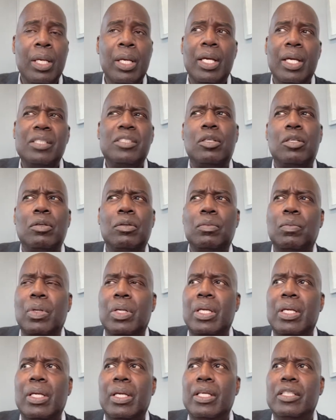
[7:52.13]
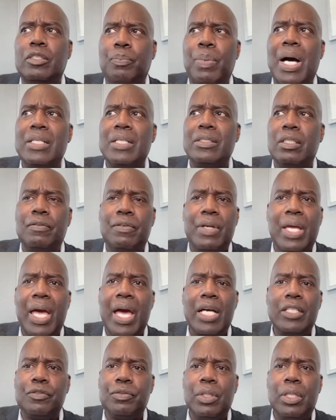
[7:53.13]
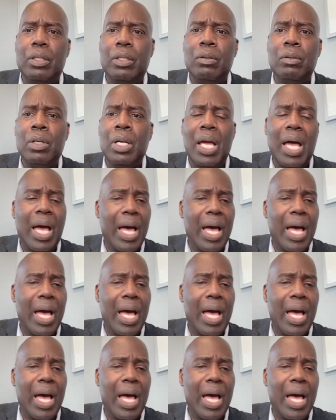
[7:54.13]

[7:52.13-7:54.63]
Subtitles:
And so it's positive cash flow.